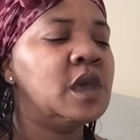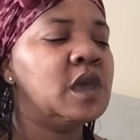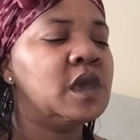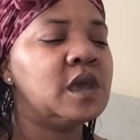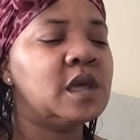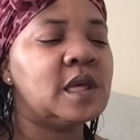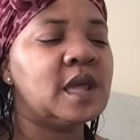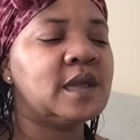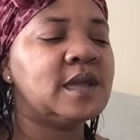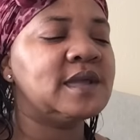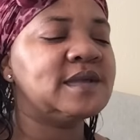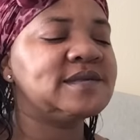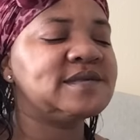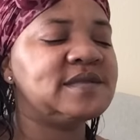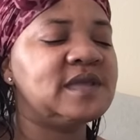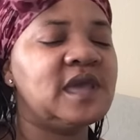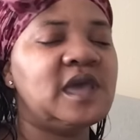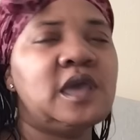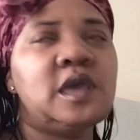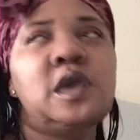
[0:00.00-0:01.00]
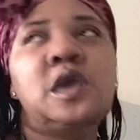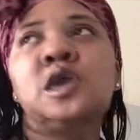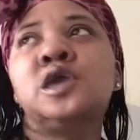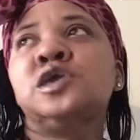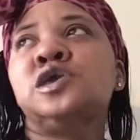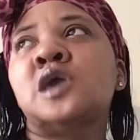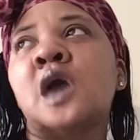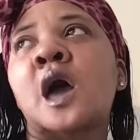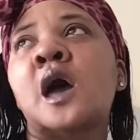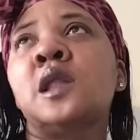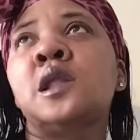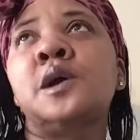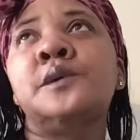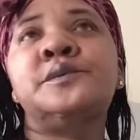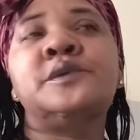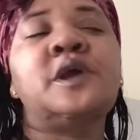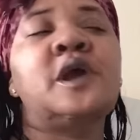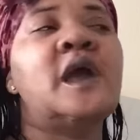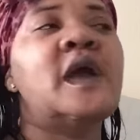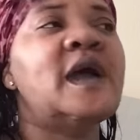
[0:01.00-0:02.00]
And like I said, y'all
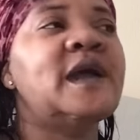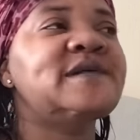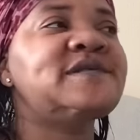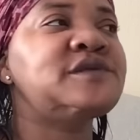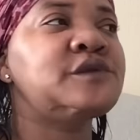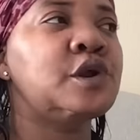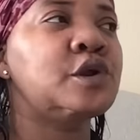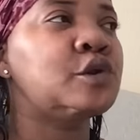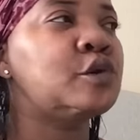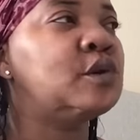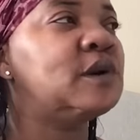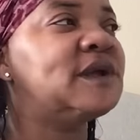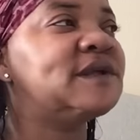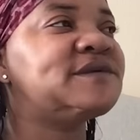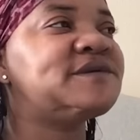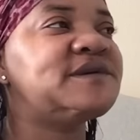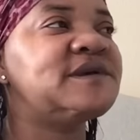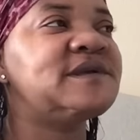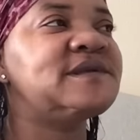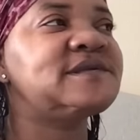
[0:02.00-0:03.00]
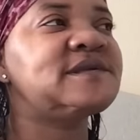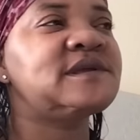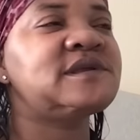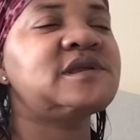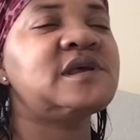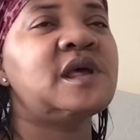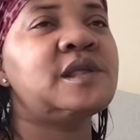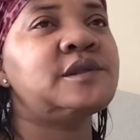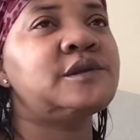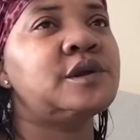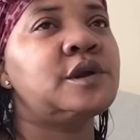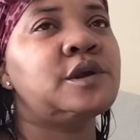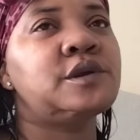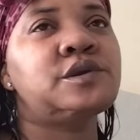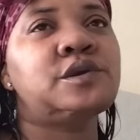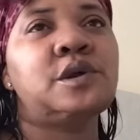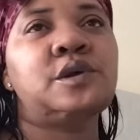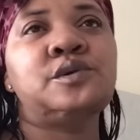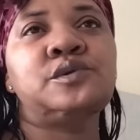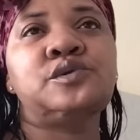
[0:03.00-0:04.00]
over there asking her questions and telling her
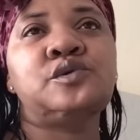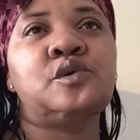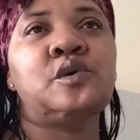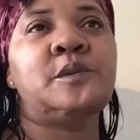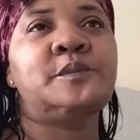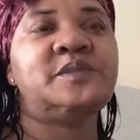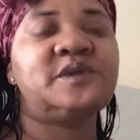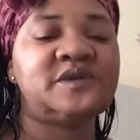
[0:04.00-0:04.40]
don't do it.